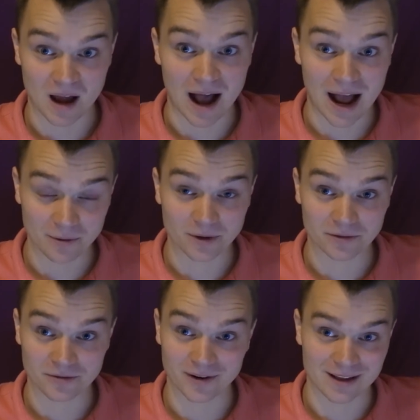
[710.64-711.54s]
I will
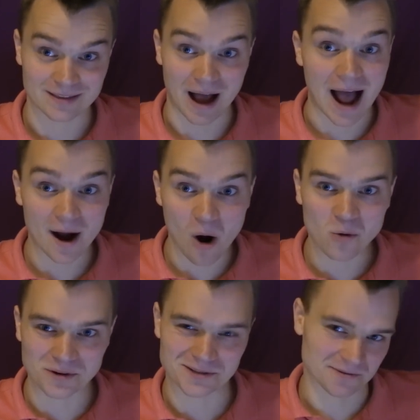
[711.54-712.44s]
forget them. I
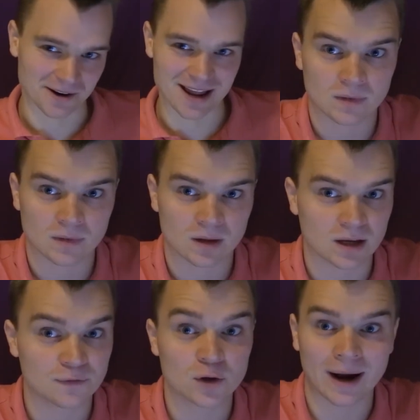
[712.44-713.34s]
always forget.
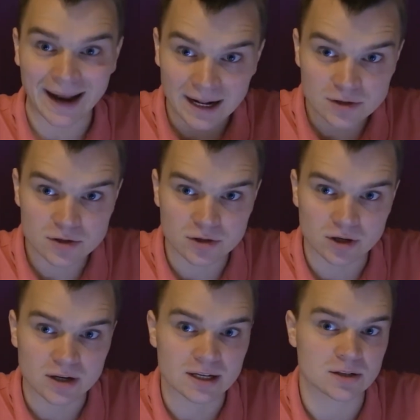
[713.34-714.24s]
If your
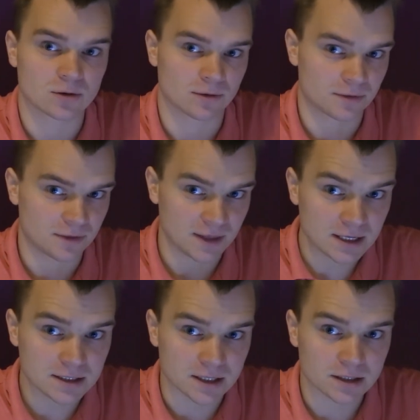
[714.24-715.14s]
answer is your
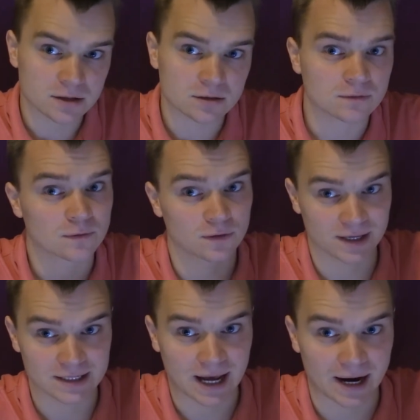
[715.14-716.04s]
thesis for
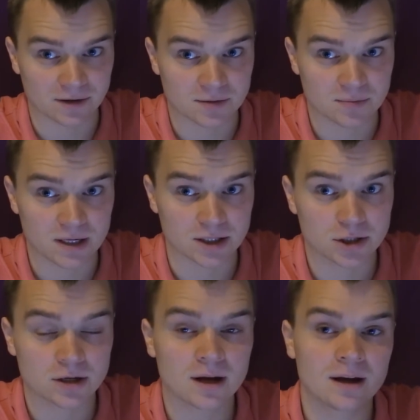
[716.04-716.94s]
the entire
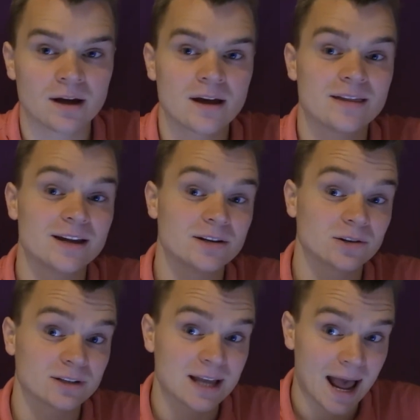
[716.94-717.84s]
speech, then
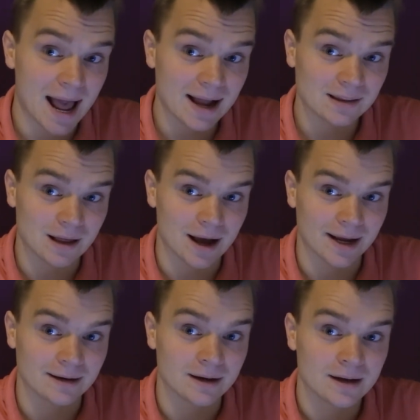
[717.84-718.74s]
your
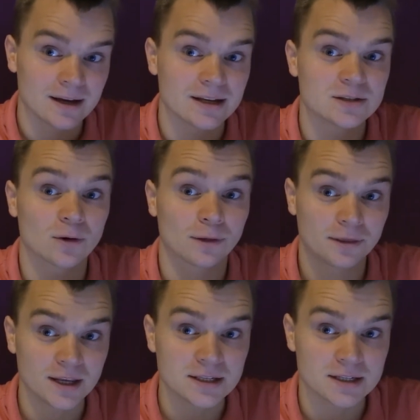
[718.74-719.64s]
tagline is your
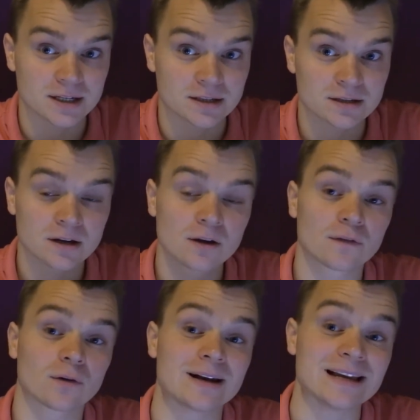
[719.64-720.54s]
thesis for an